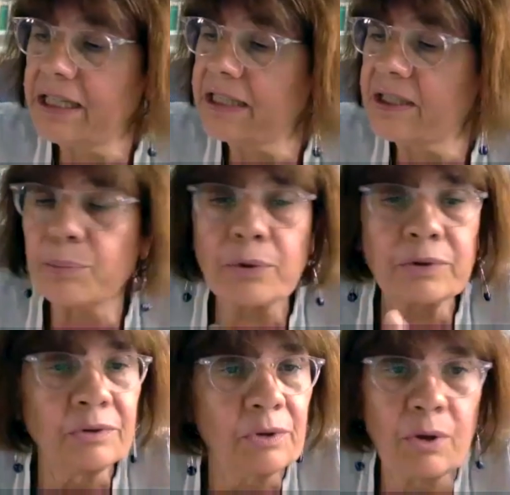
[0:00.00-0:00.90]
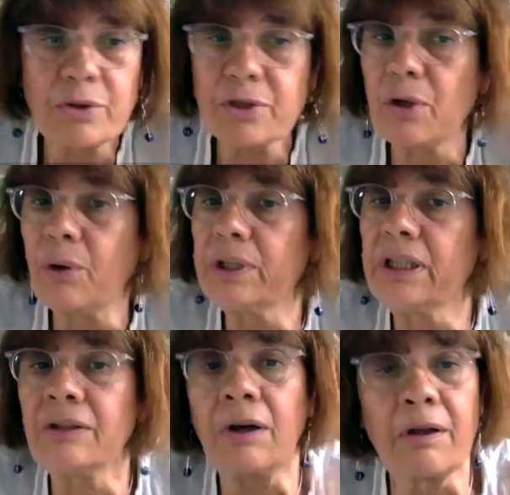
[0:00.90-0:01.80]
is important also
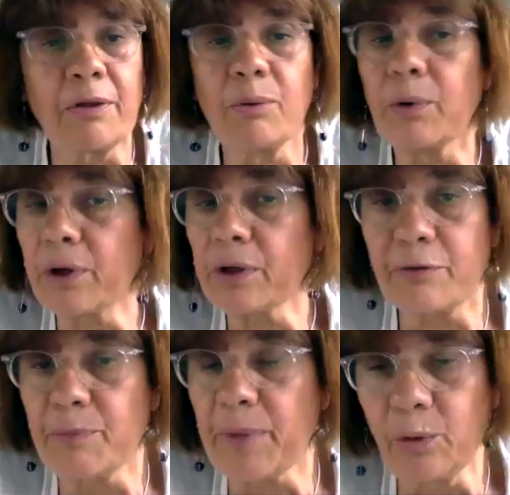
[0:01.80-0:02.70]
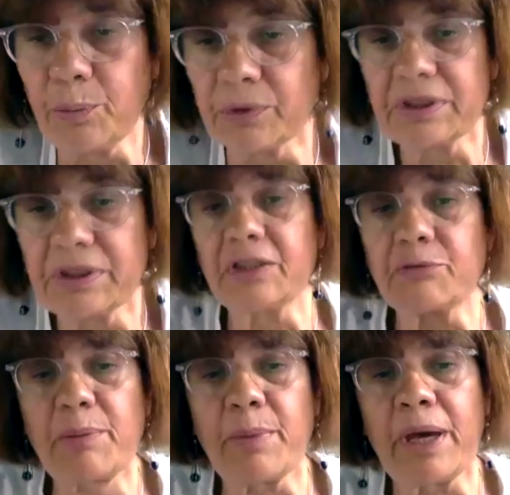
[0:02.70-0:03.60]
in other works of Merleau-Ponty. It
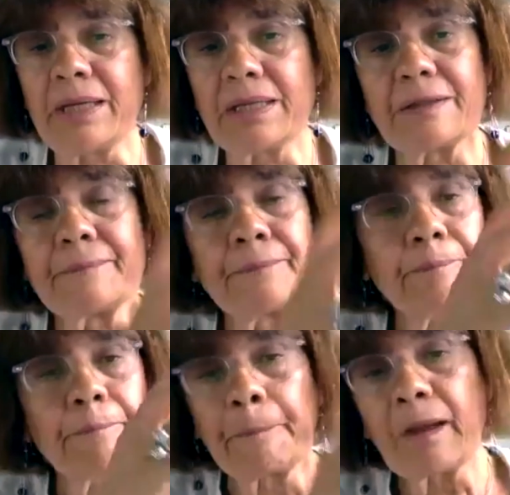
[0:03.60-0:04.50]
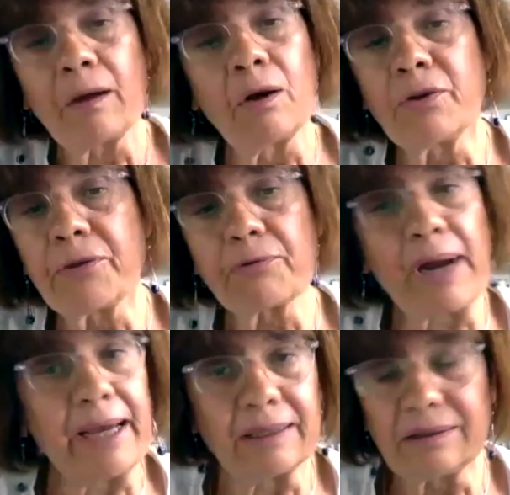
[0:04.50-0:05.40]
remains a
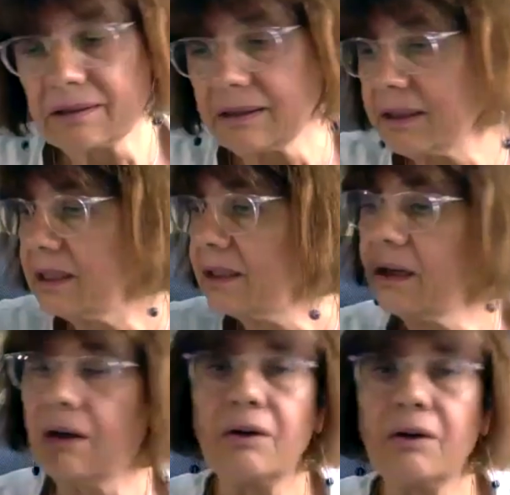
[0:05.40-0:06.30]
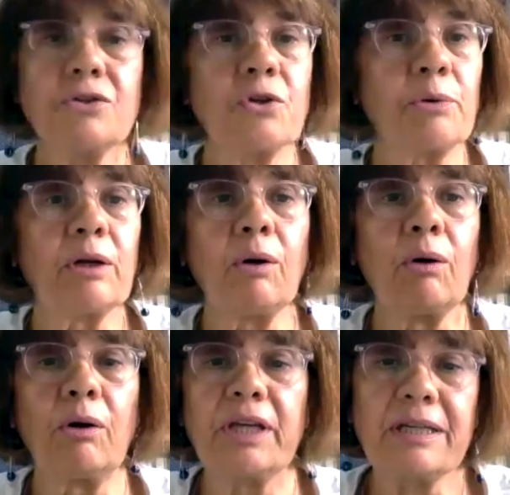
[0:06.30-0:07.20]
thread during
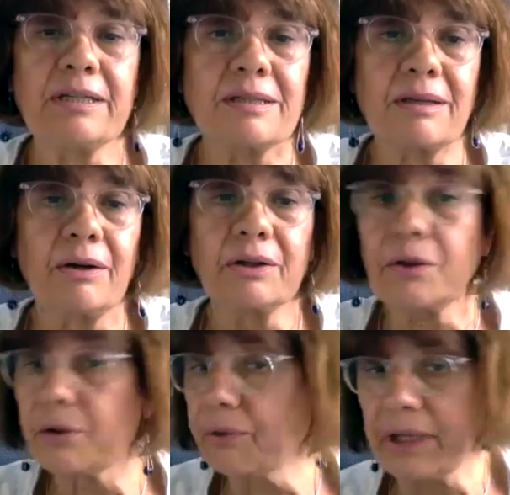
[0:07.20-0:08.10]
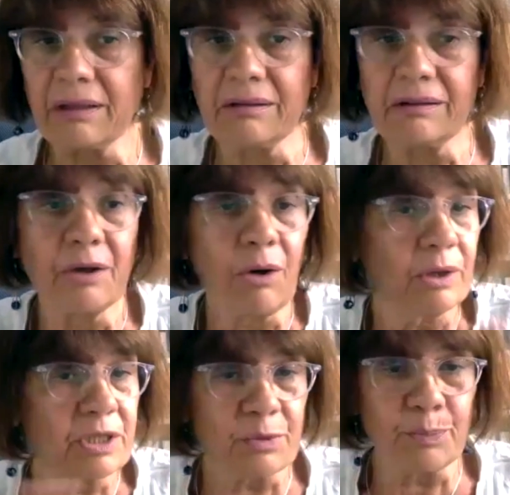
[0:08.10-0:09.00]
all his career, in all
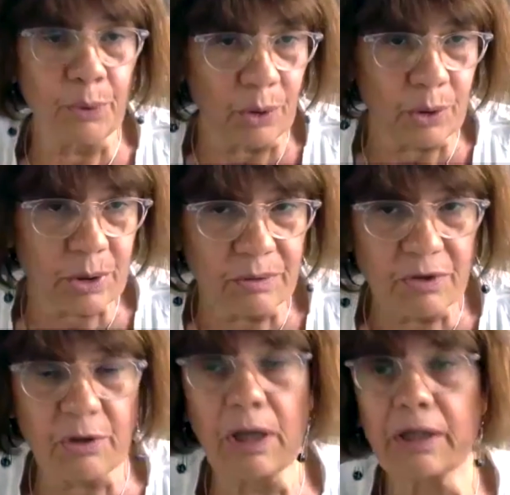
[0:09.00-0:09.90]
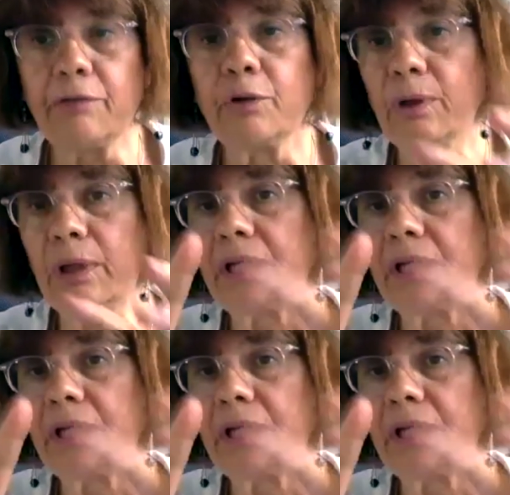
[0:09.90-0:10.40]
his books. So I'll give you a